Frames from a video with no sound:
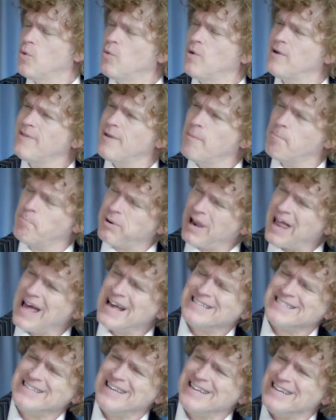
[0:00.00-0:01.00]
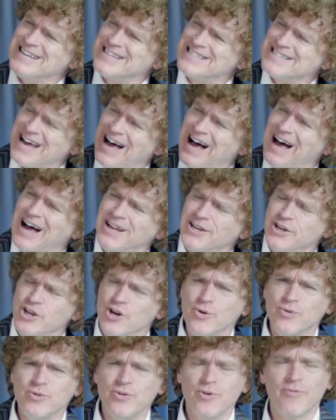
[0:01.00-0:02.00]
when the blessing is on
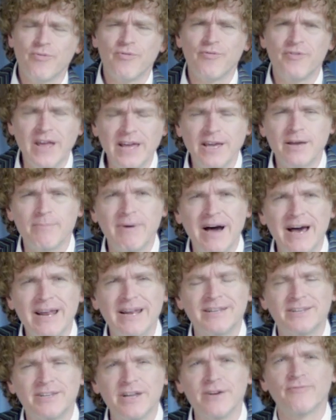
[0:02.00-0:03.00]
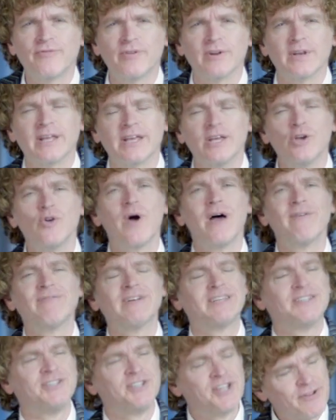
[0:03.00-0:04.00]
you you think about it differently you have a
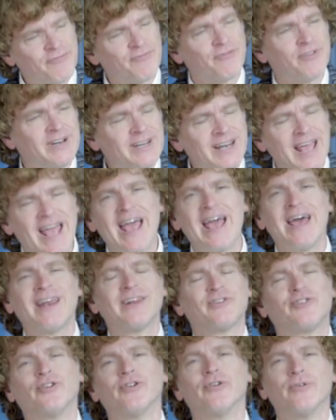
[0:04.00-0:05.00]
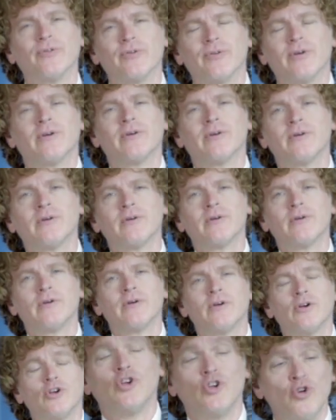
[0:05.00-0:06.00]
different attitude
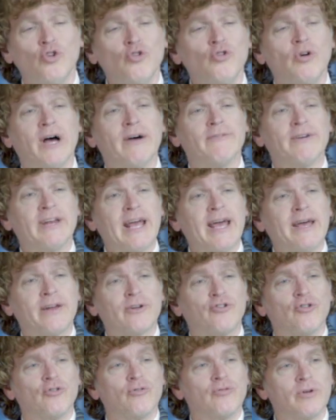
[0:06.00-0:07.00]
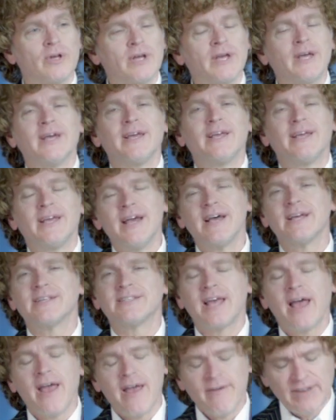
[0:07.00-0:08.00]
you have an attitude
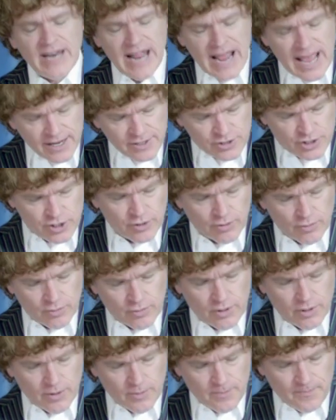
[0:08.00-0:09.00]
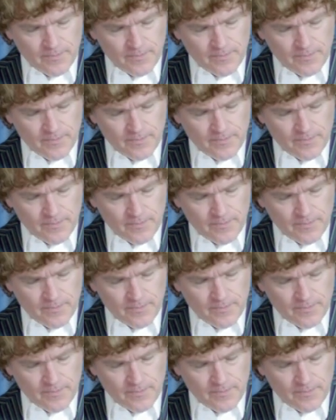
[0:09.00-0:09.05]
yes I have an attitude